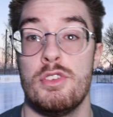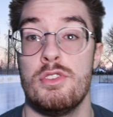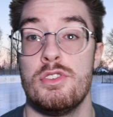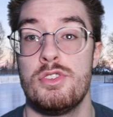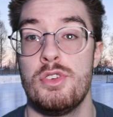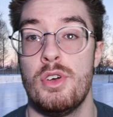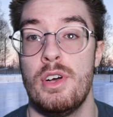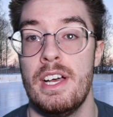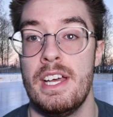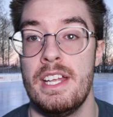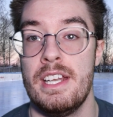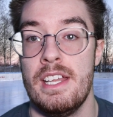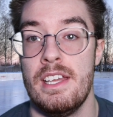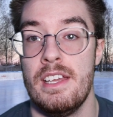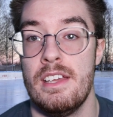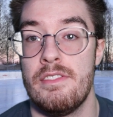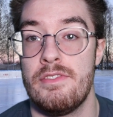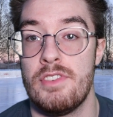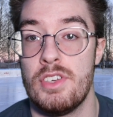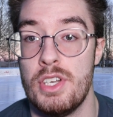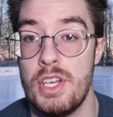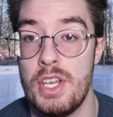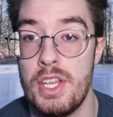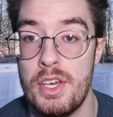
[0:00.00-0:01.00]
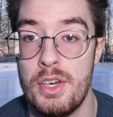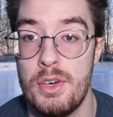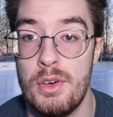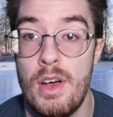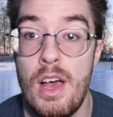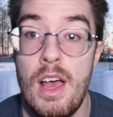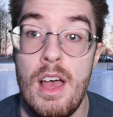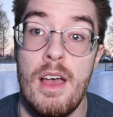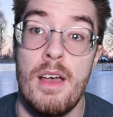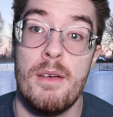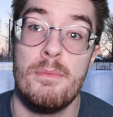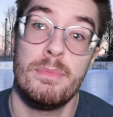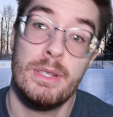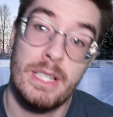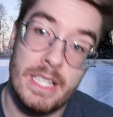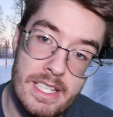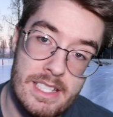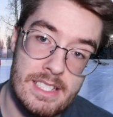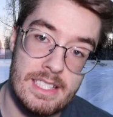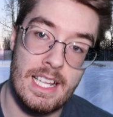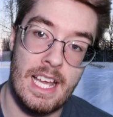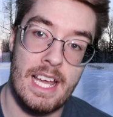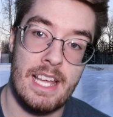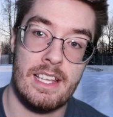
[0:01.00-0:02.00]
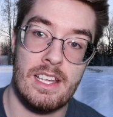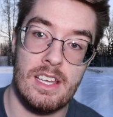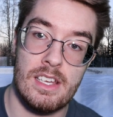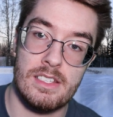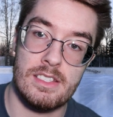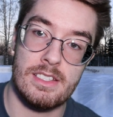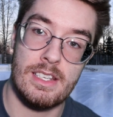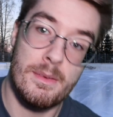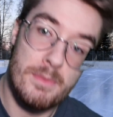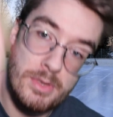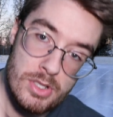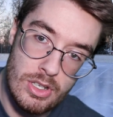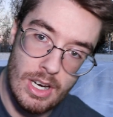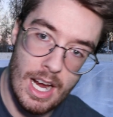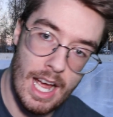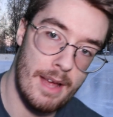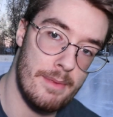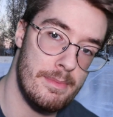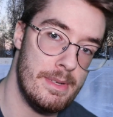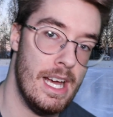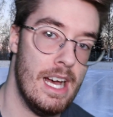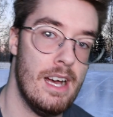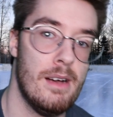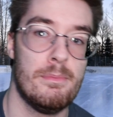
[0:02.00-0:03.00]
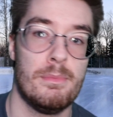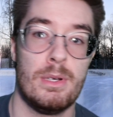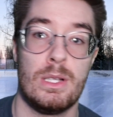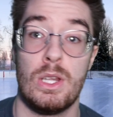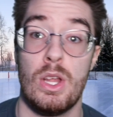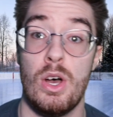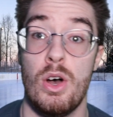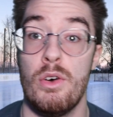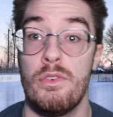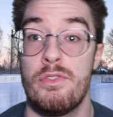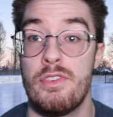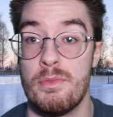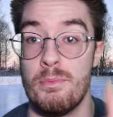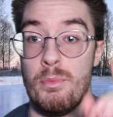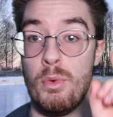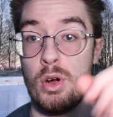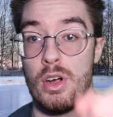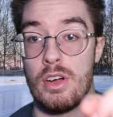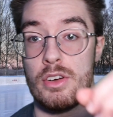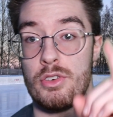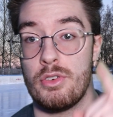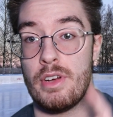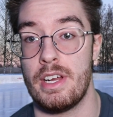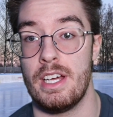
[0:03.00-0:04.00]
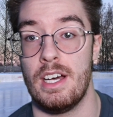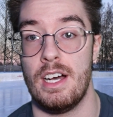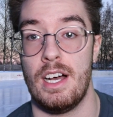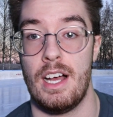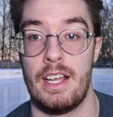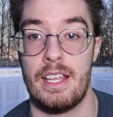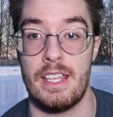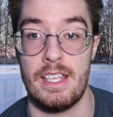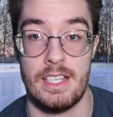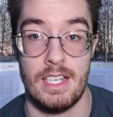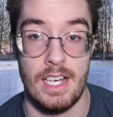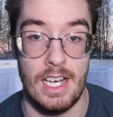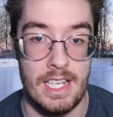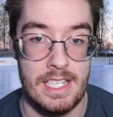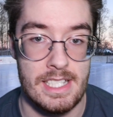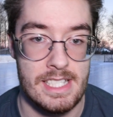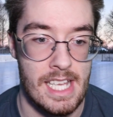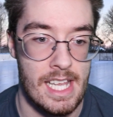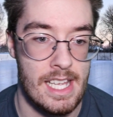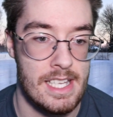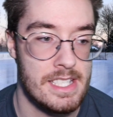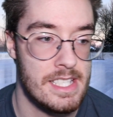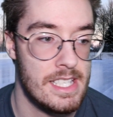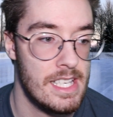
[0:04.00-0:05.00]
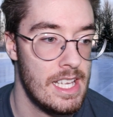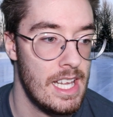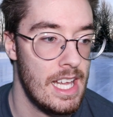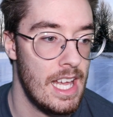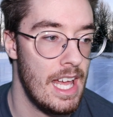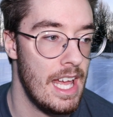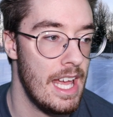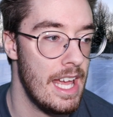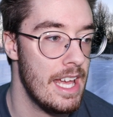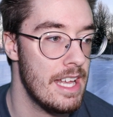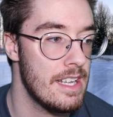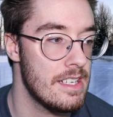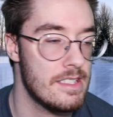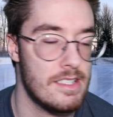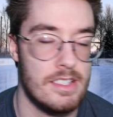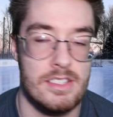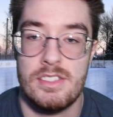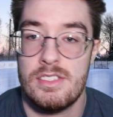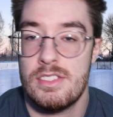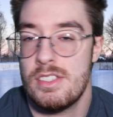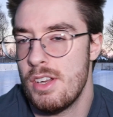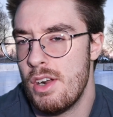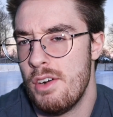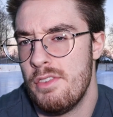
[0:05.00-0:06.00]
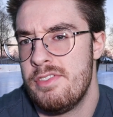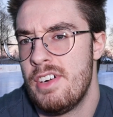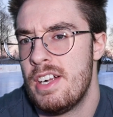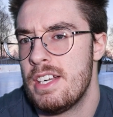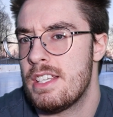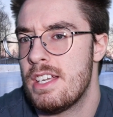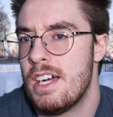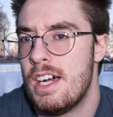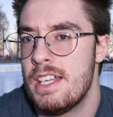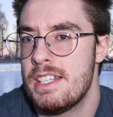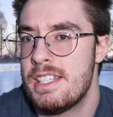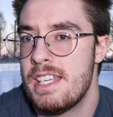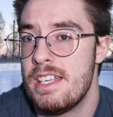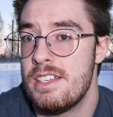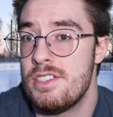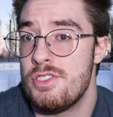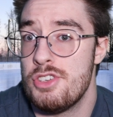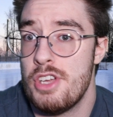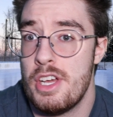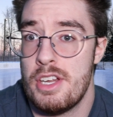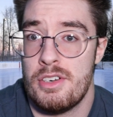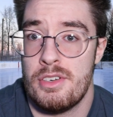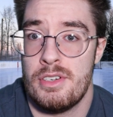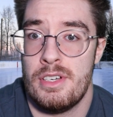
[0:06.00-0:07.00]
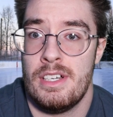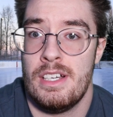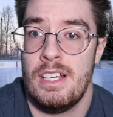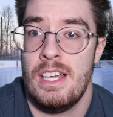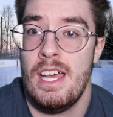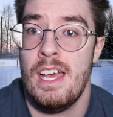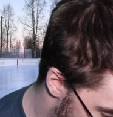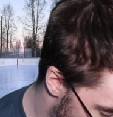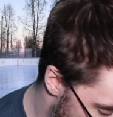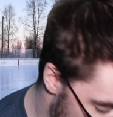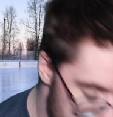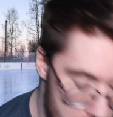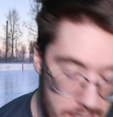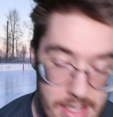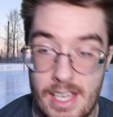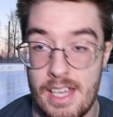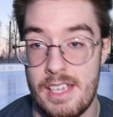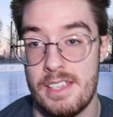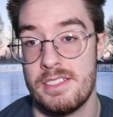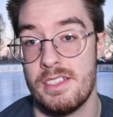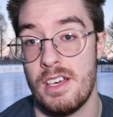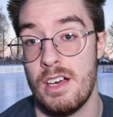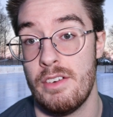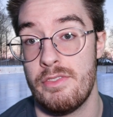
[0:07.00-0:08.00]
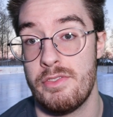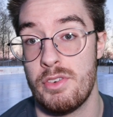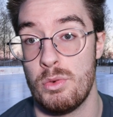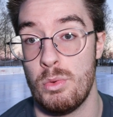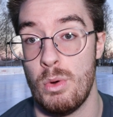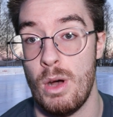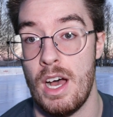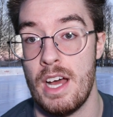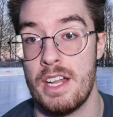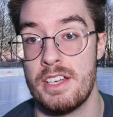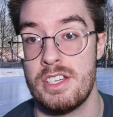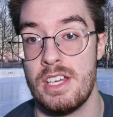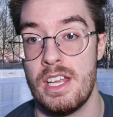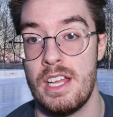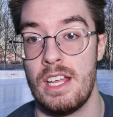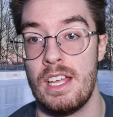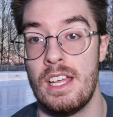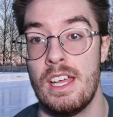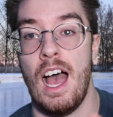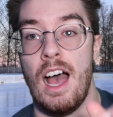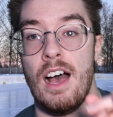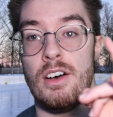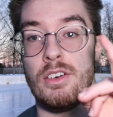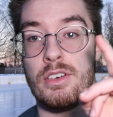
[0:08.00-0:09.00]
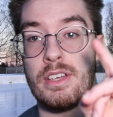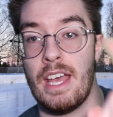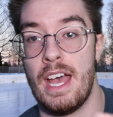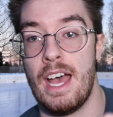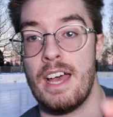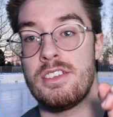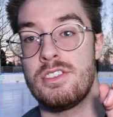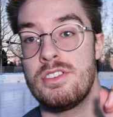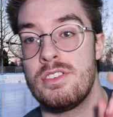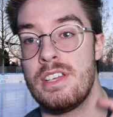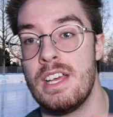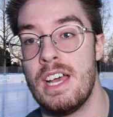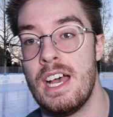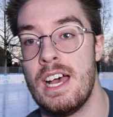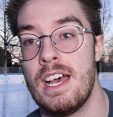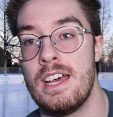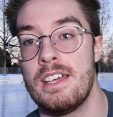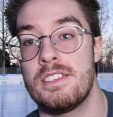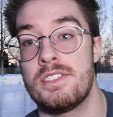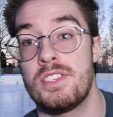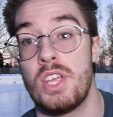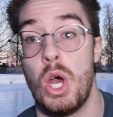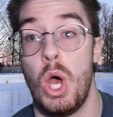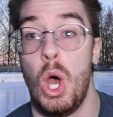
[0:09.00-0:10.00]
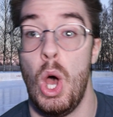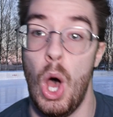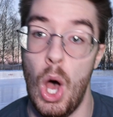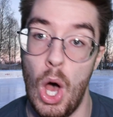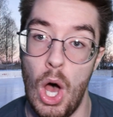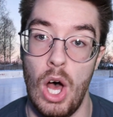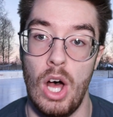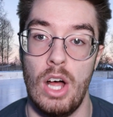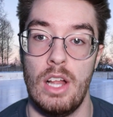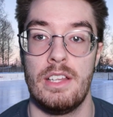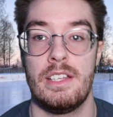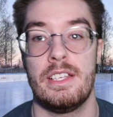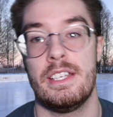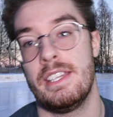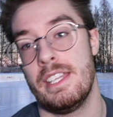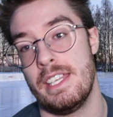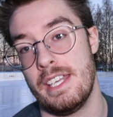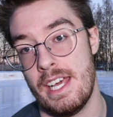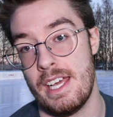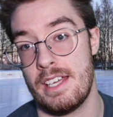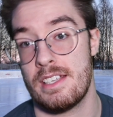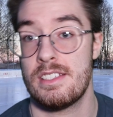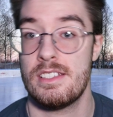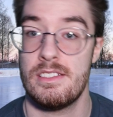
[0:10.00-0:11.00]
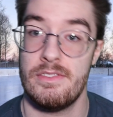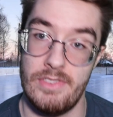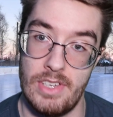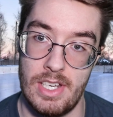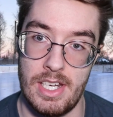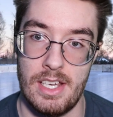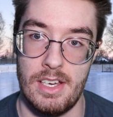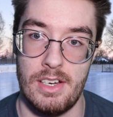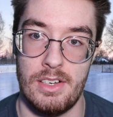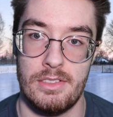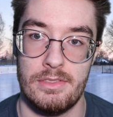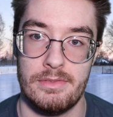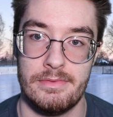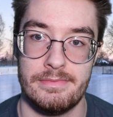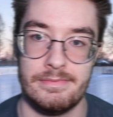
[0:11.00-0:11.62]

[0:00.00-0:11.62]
you enjoyed, if you're new, please like, subscribe down below for more great hockey content. And just, you know, fun content in general. Thank you guys all for watching. I'll catch you guys all in the next video.